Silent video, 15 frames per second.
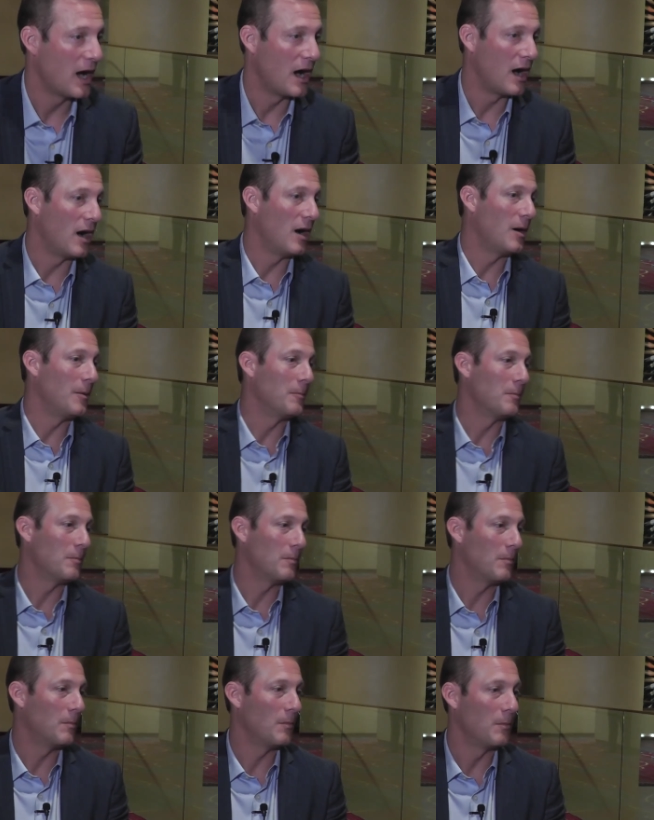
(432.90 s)

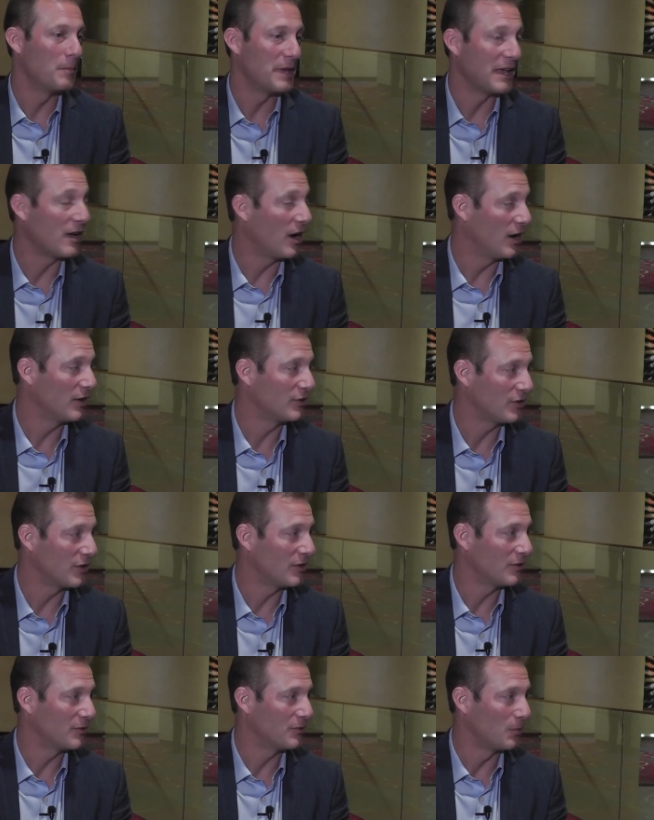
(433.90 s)
um, because
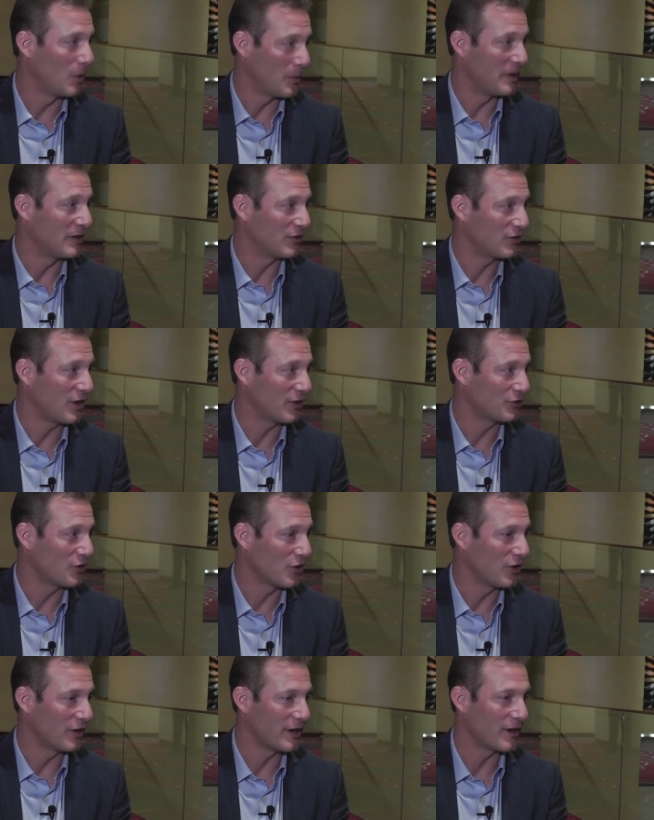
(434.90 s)
of what we
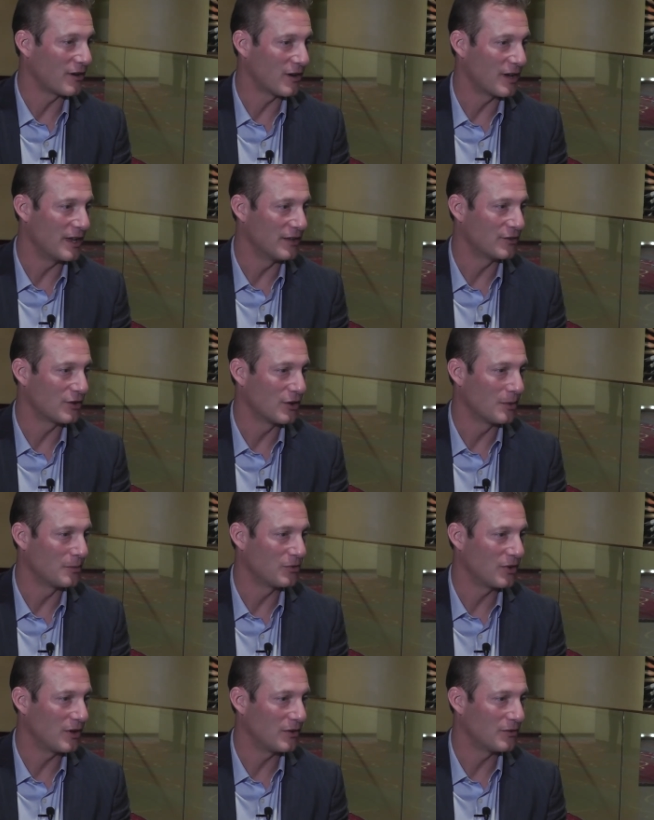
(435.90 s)
discussed earlier in
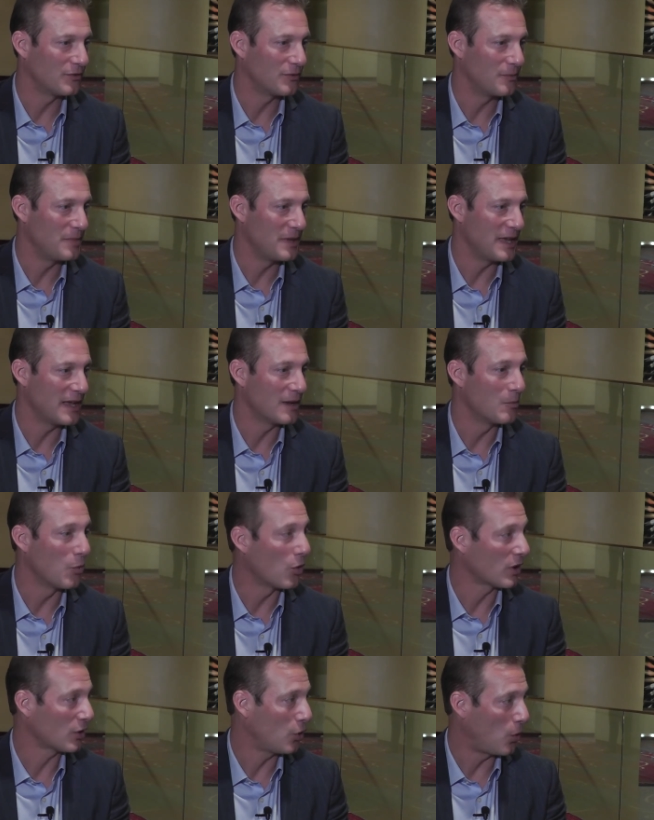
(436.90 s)
terms of being a
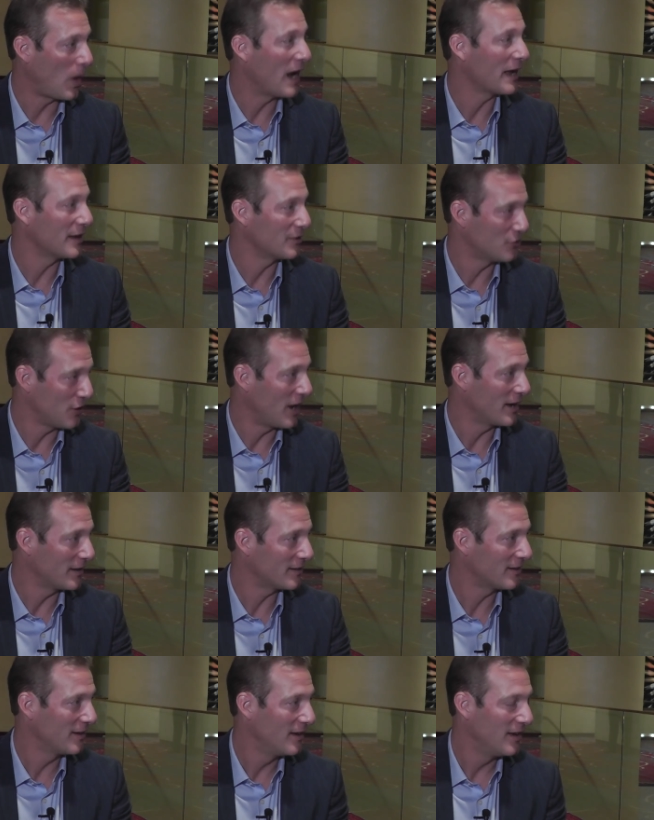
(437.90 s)
more quiet
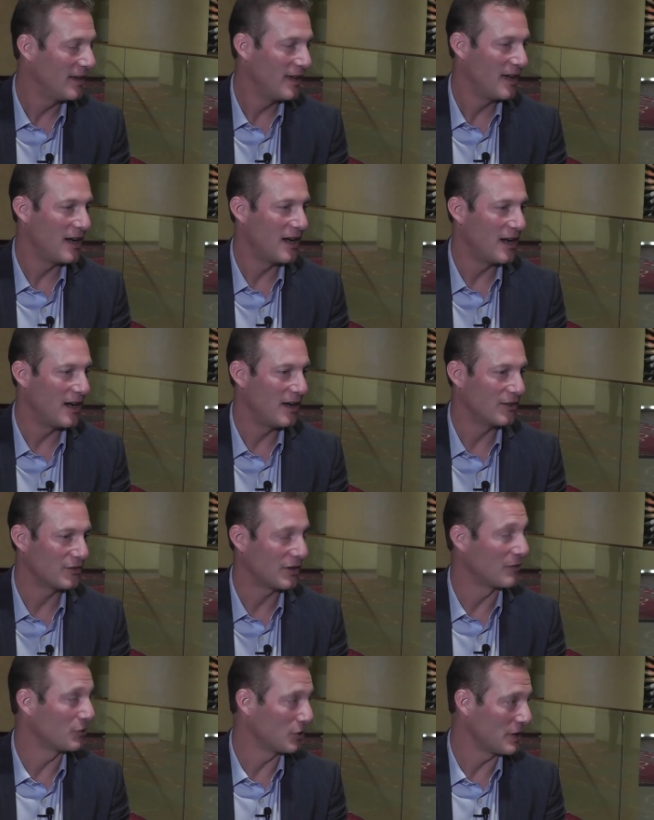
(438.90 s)
giant uh,
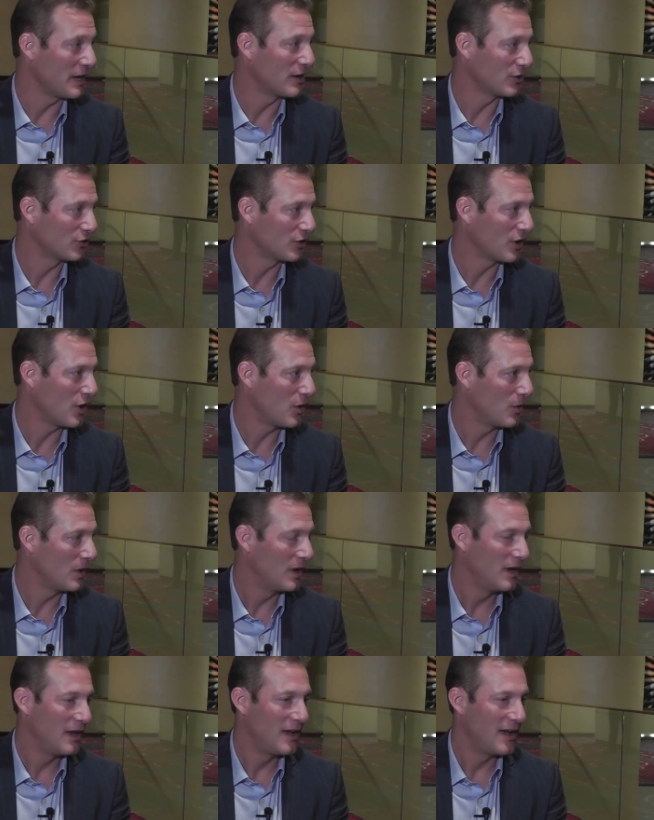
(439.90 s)
several years ago.
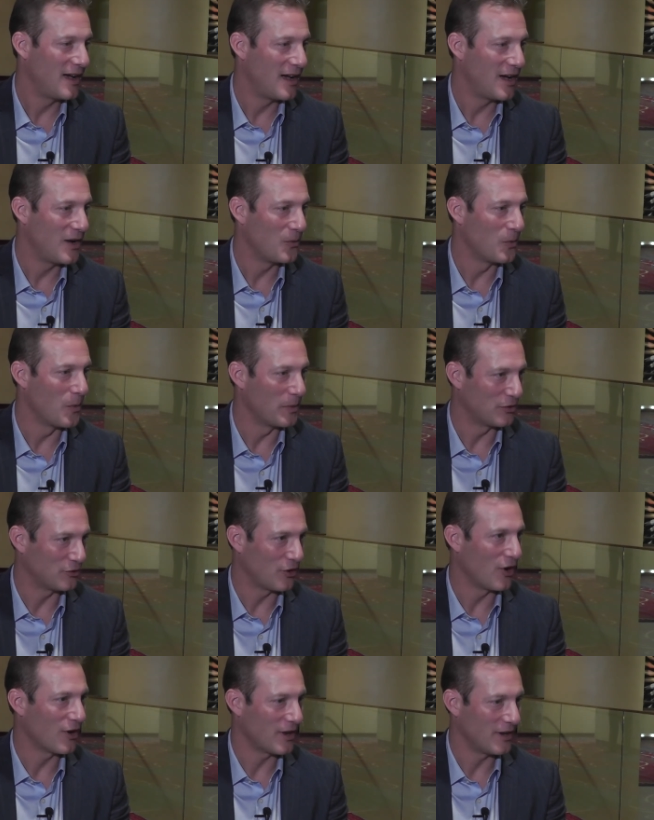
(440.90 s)
Uh, when we
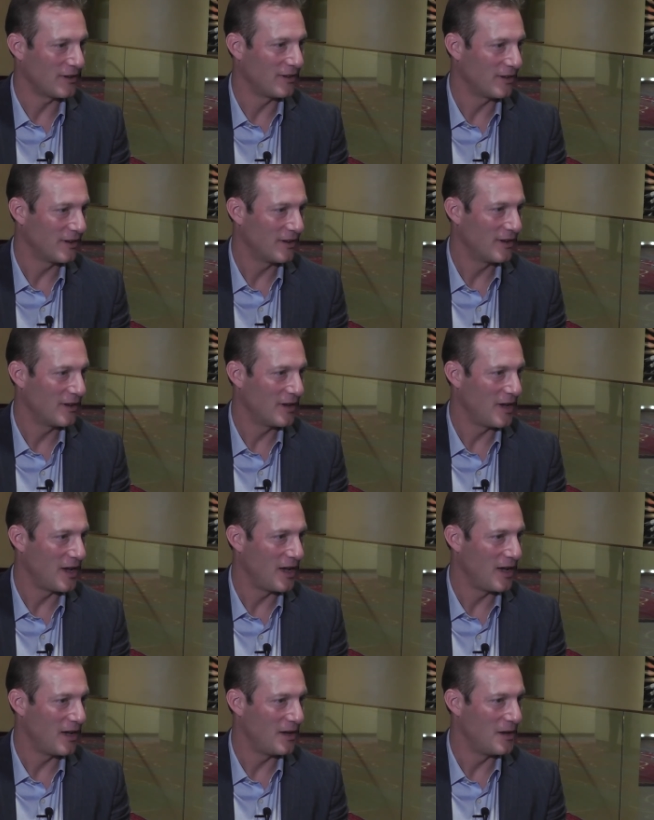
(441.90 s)
started
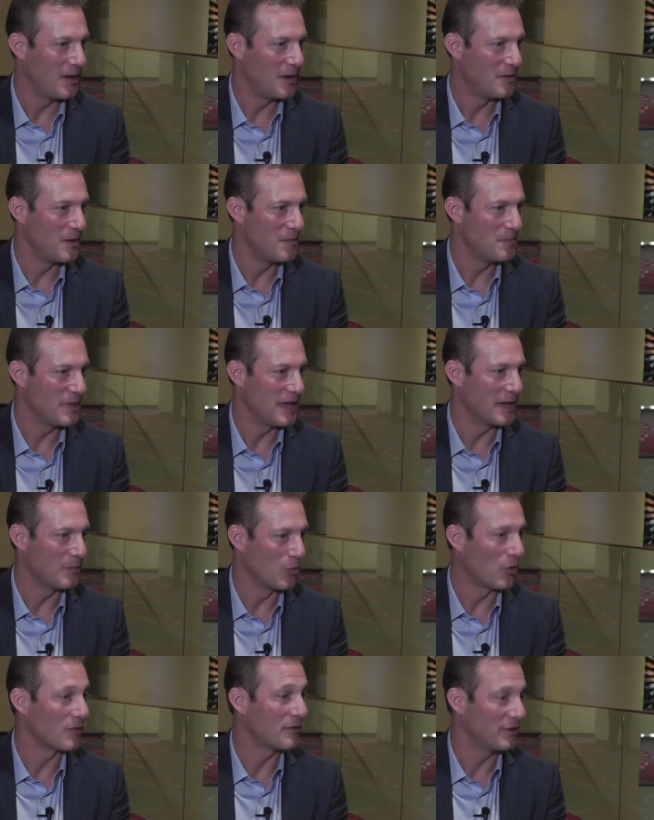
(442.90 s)
uh,
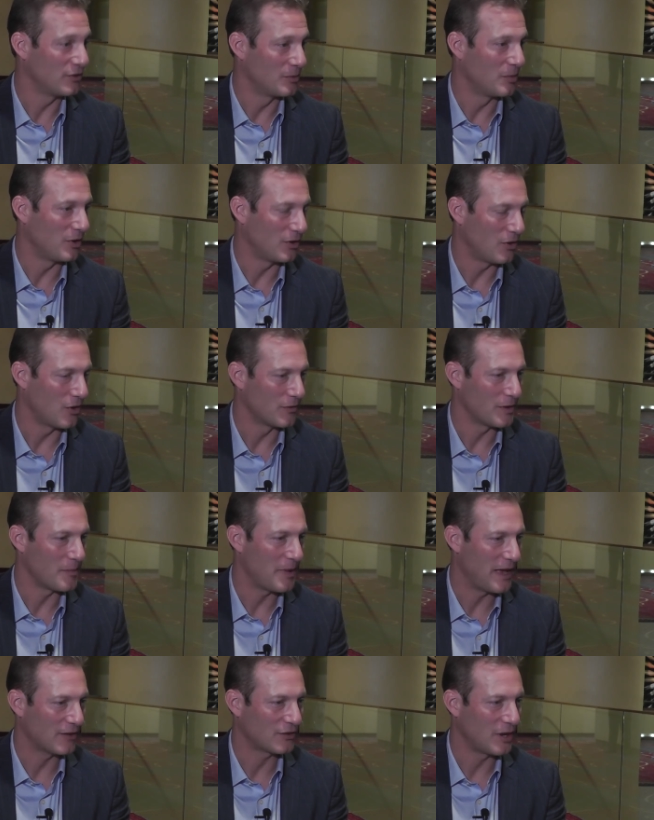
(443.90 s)
being more visible over the
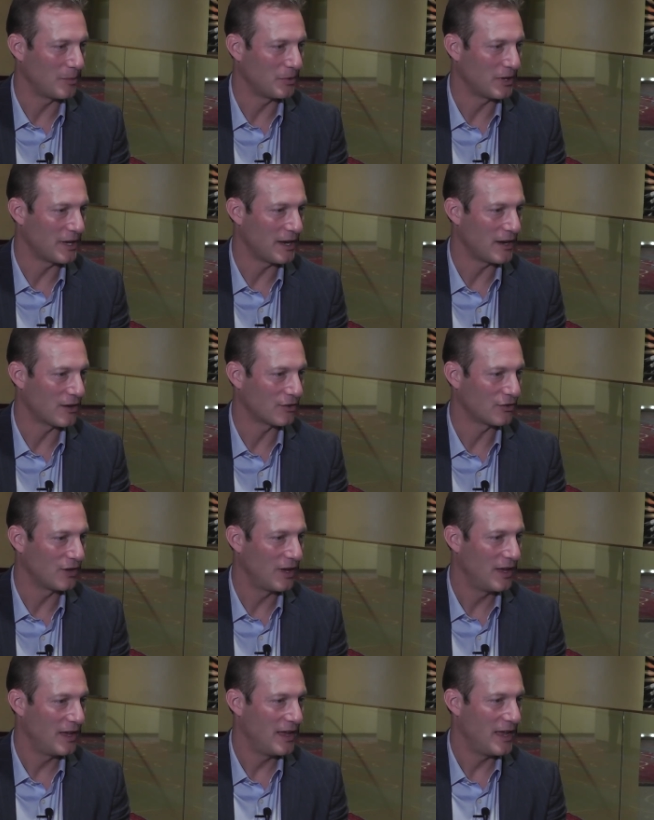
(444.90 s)
past couple of years,
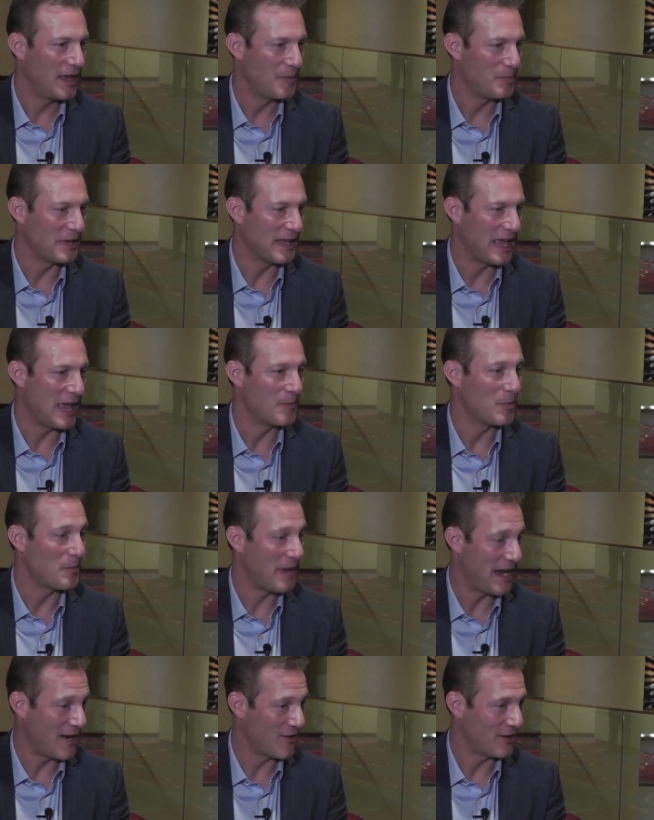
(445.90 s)
it became
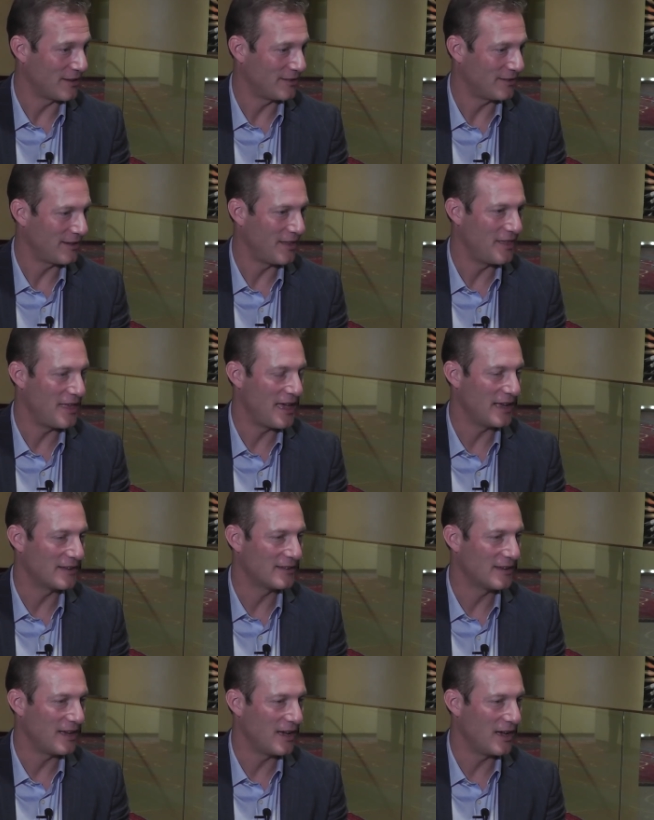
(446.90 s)
apparent
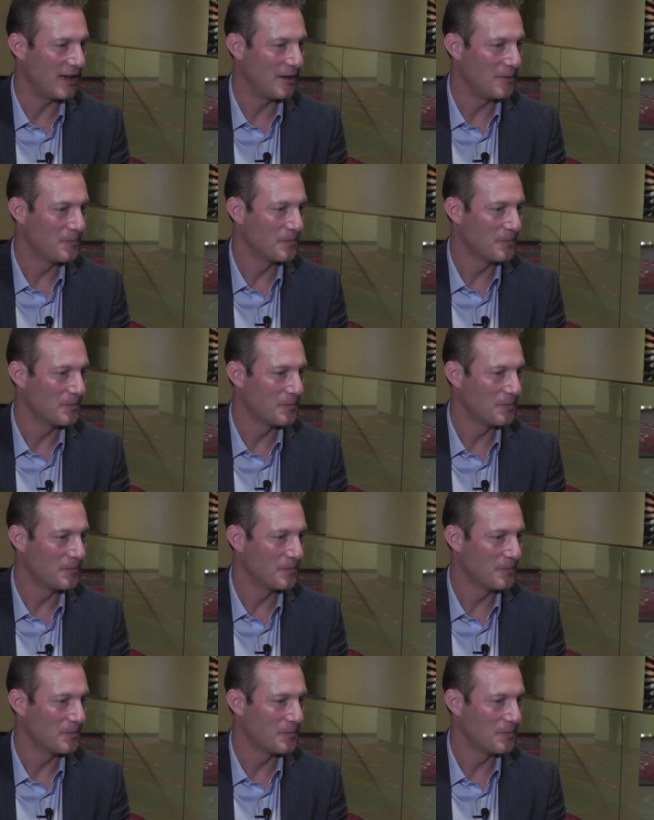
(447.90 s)
that uh,